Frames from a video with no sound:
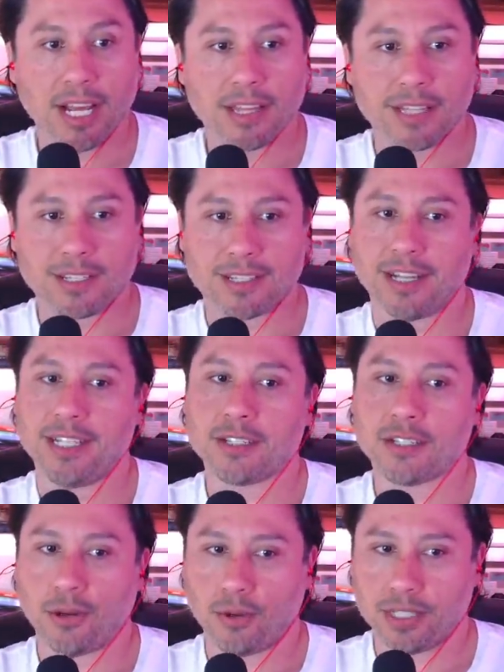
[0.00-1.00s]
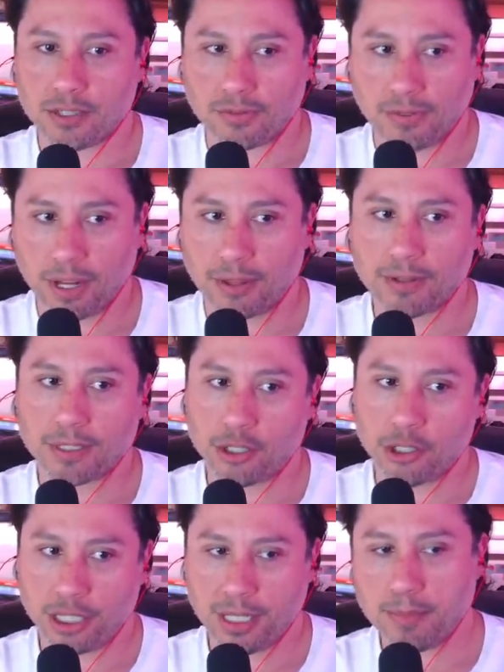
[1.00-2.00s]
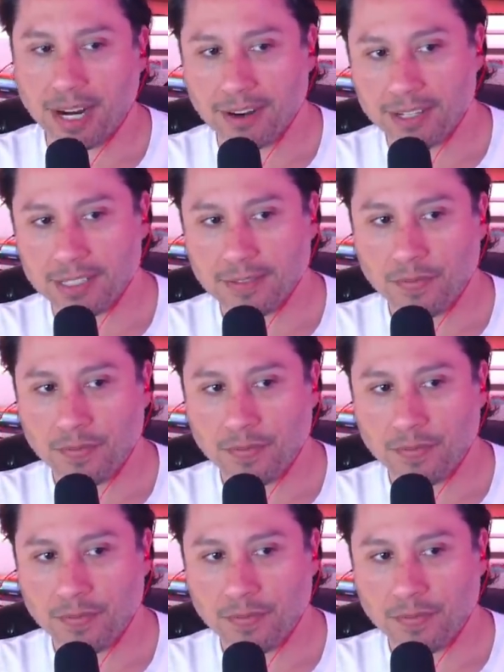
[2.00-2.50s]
The son is told his father is a shitty parent.